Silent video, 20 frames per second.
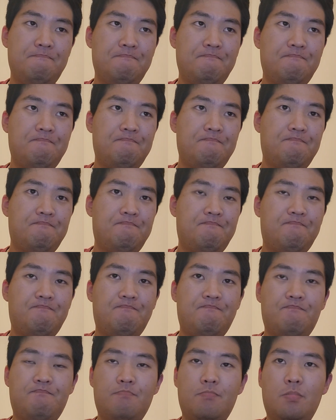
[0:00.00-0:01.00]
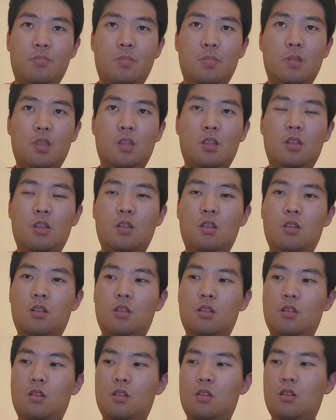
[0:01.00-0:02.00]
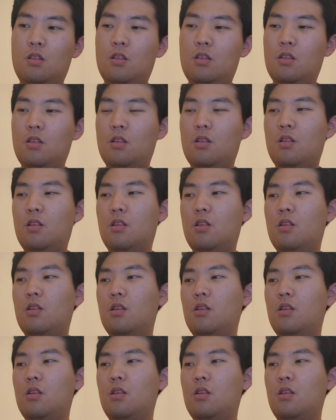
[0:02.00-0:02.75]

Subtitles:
No one is speaking in this clip.